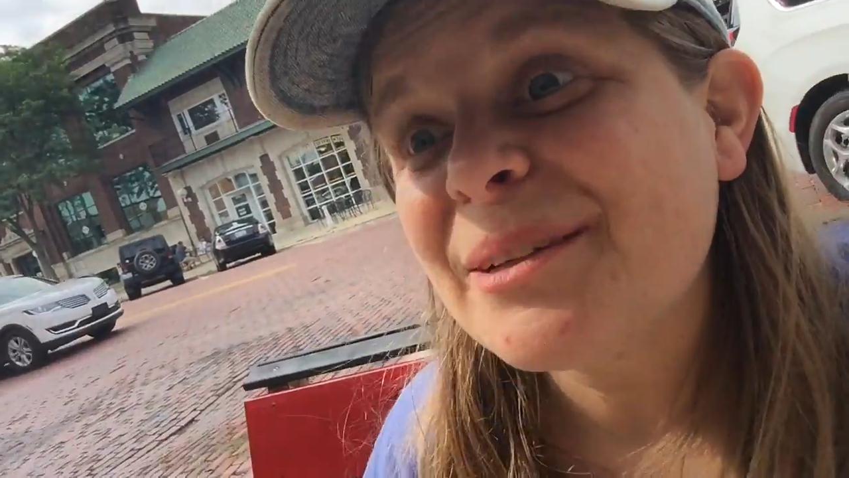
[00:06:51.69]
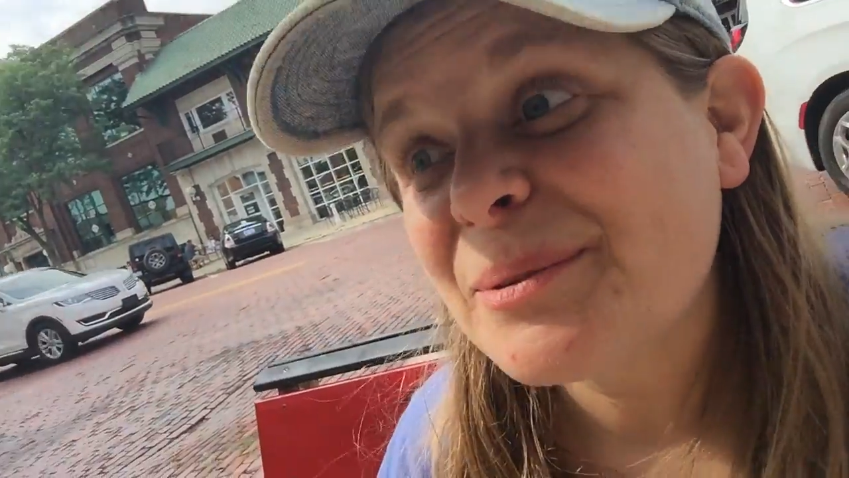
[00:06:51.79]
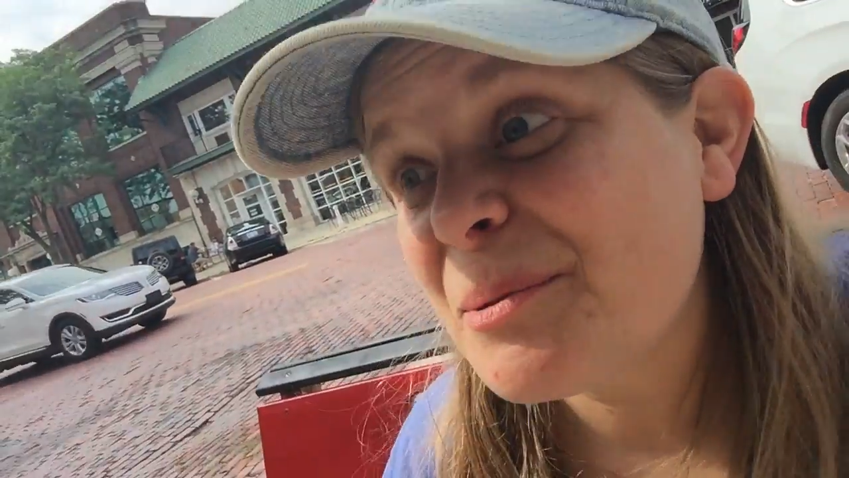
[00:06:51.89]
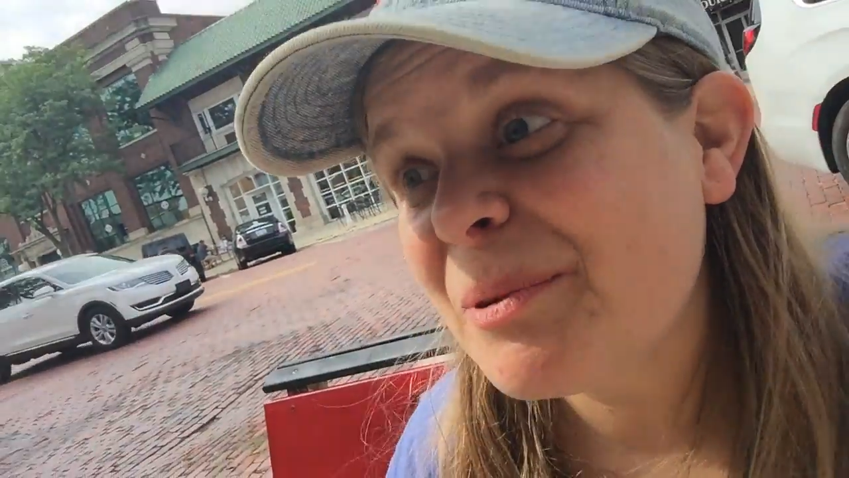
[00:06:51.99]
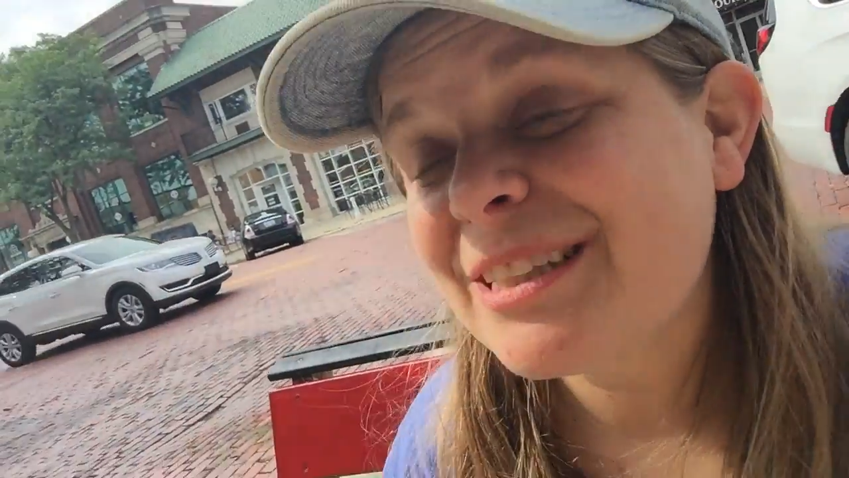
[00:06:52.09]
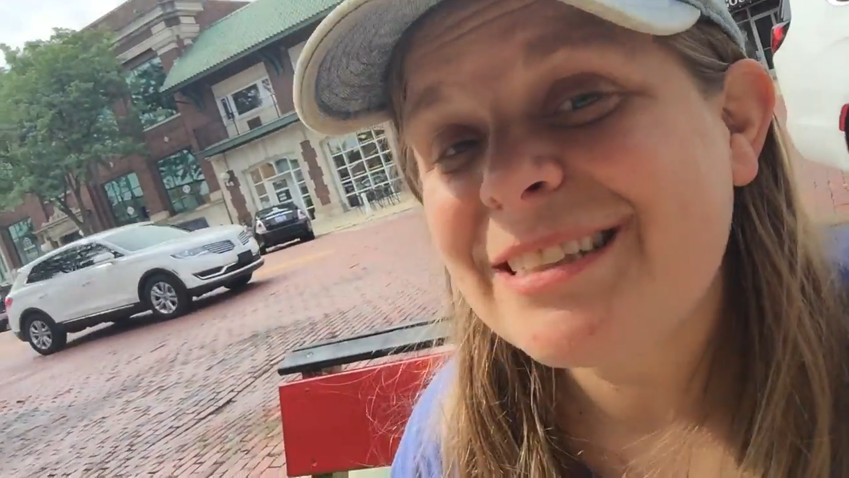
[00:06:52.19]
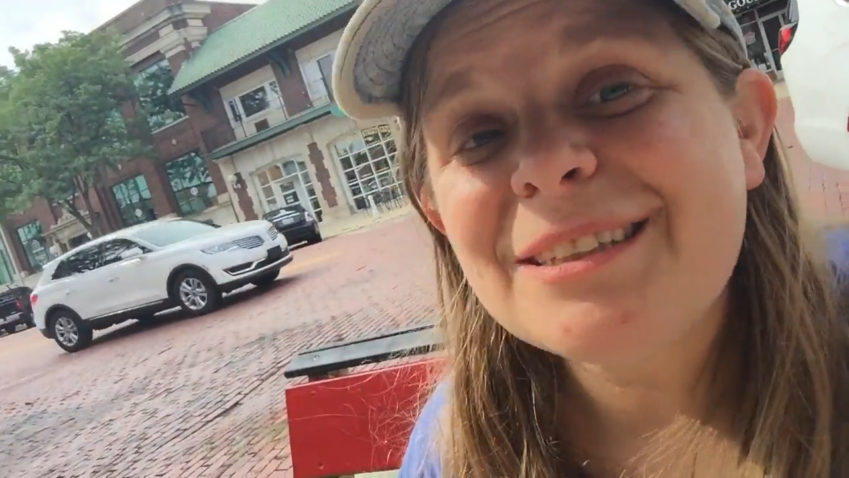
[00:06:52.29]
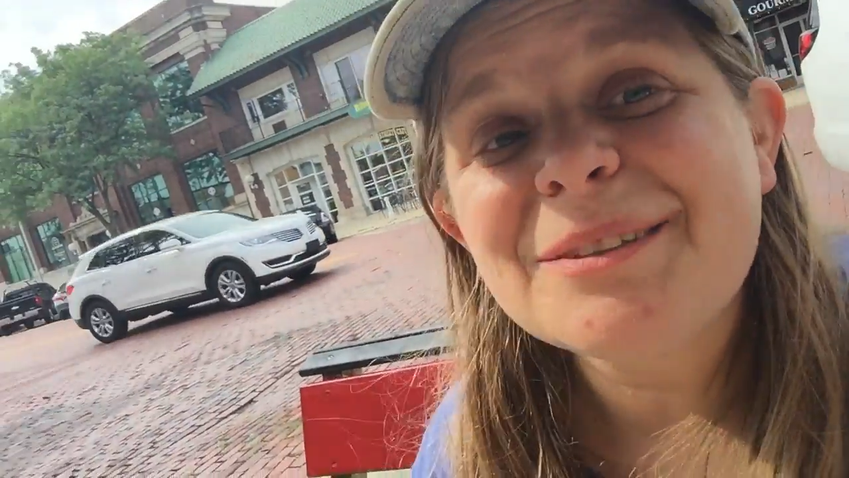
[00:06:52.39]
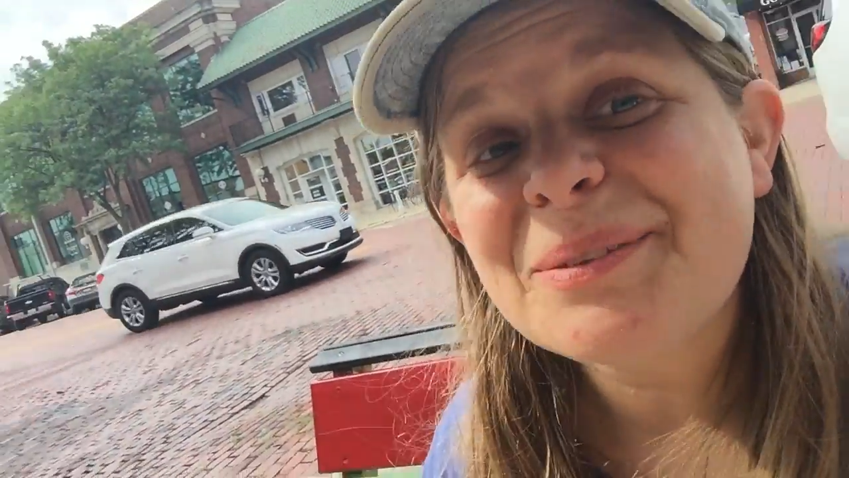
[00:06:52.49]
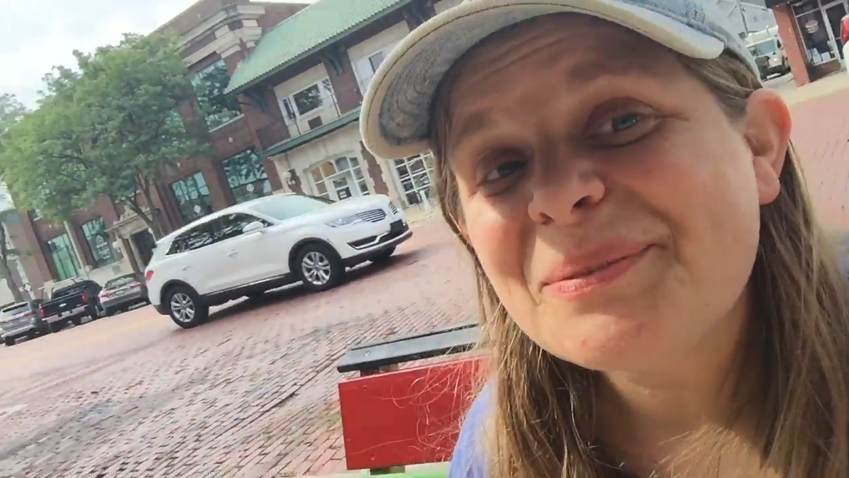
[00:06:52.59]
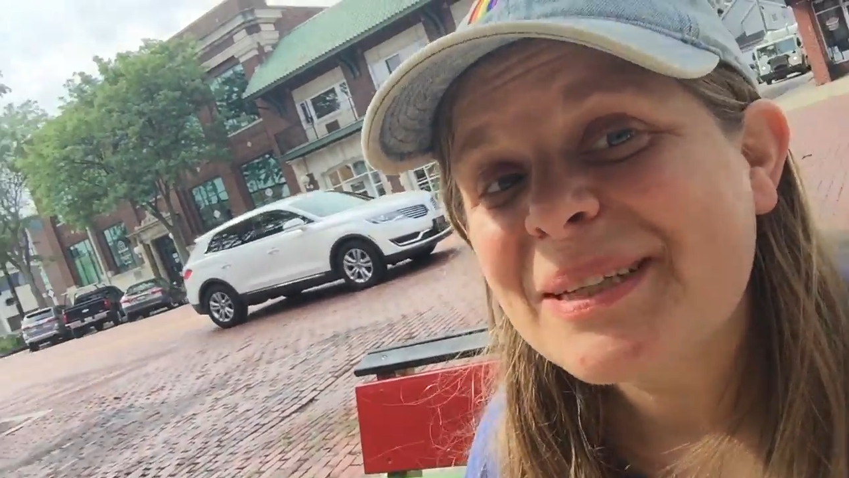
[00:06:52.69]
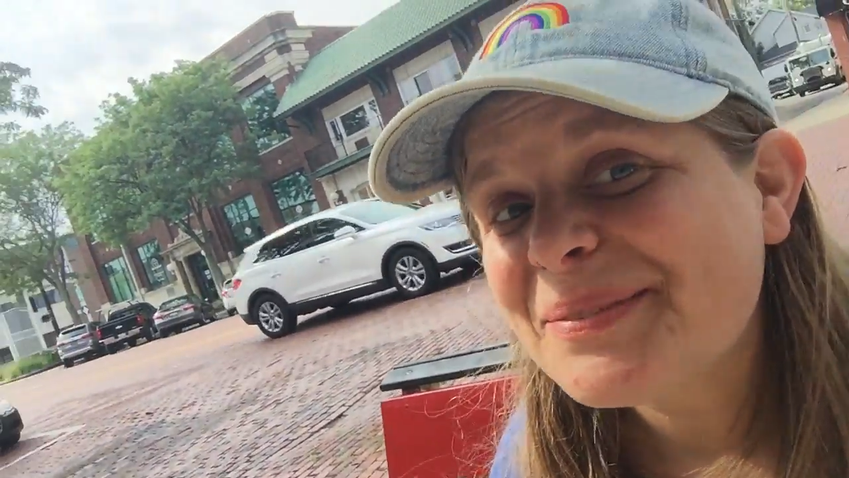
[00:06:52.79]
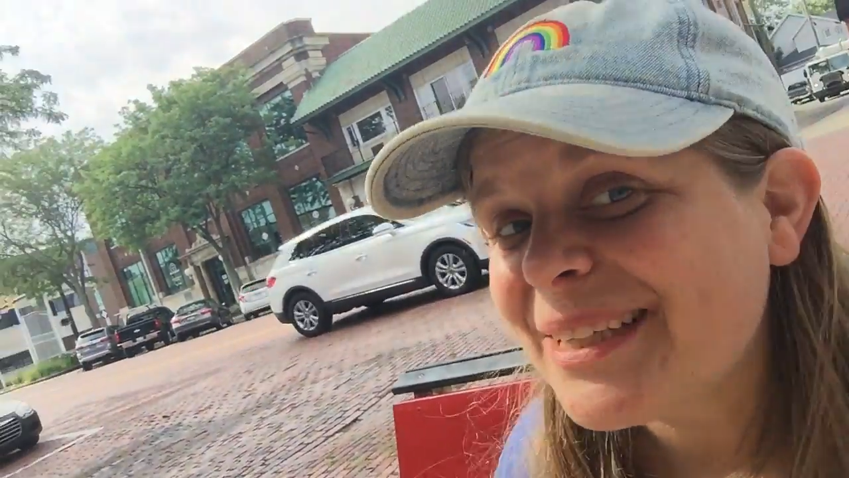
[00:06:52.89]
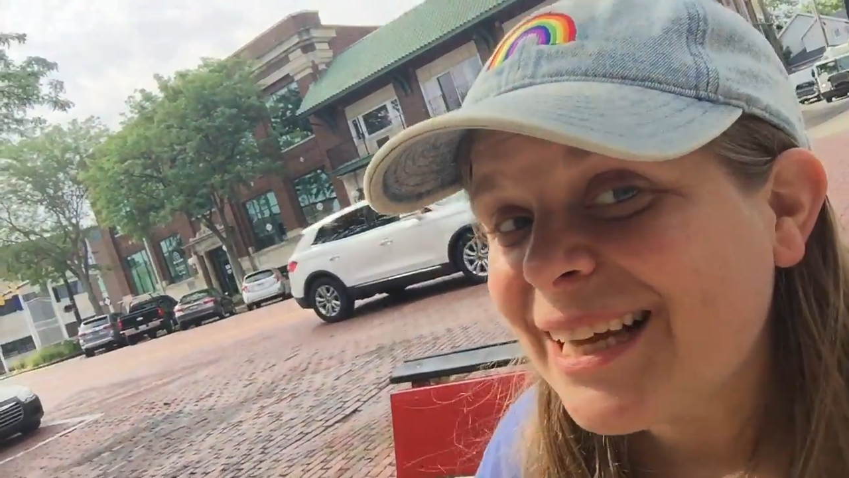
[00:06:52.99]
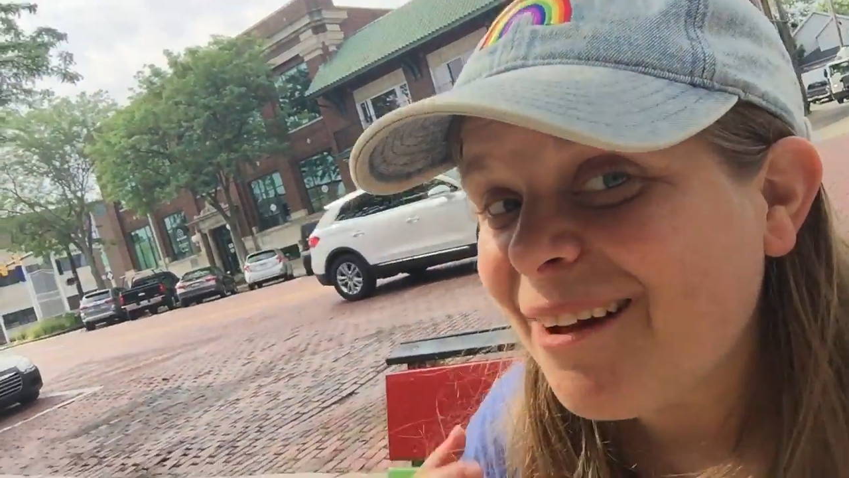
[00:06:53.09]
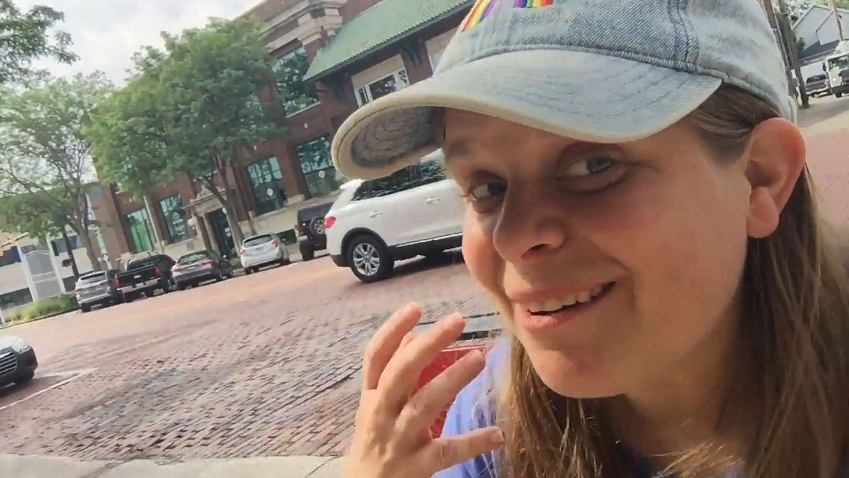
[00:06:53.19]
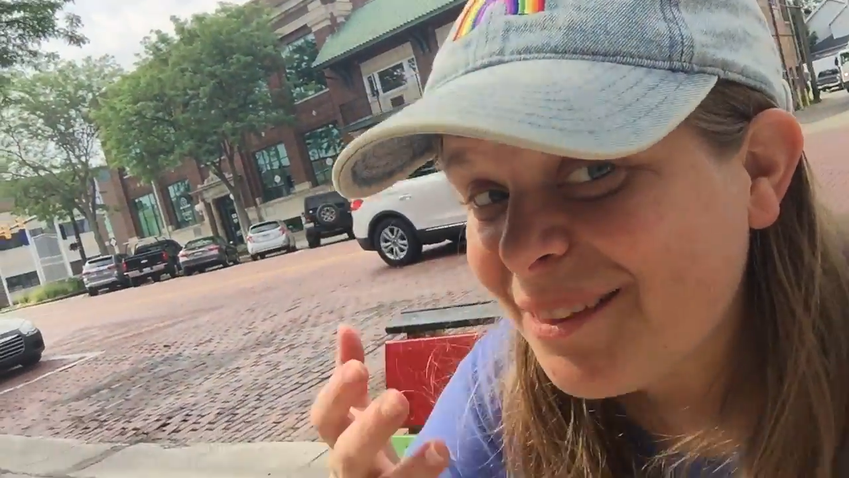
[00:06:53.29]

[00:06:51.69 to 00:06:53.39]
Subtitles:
and it was a big deal for me being out